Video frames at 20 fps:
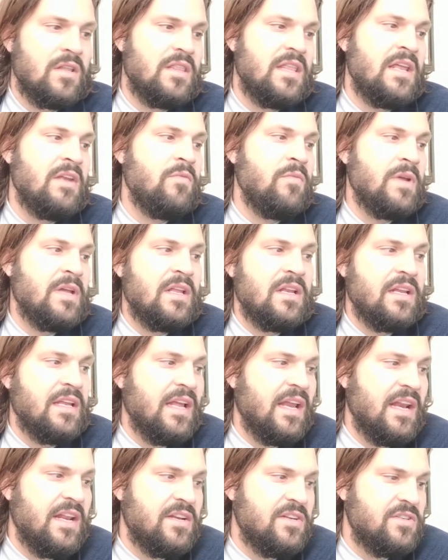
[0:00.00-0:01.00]
Then we can
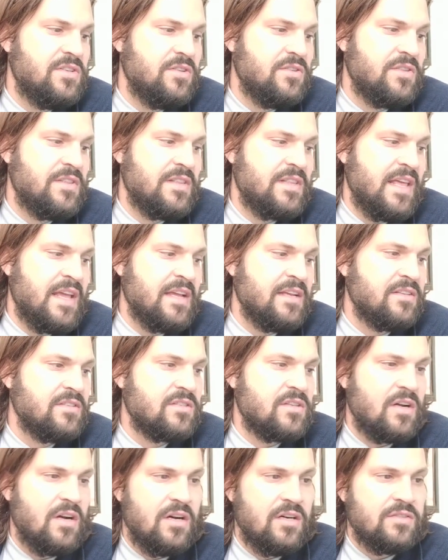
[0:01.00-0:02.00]
get into
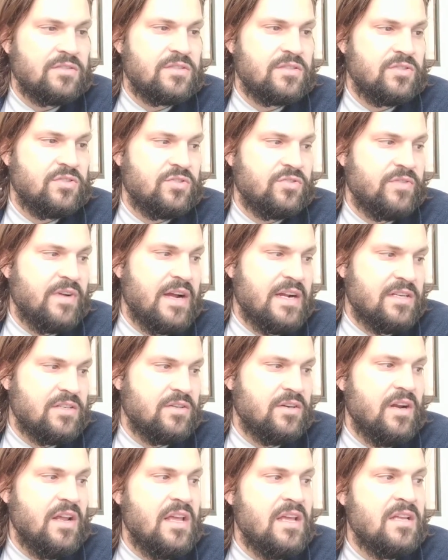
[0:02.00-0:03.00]
things called direct
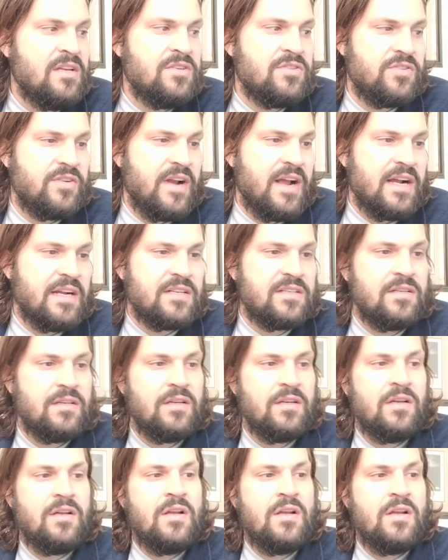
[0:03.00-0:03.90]
or indirect.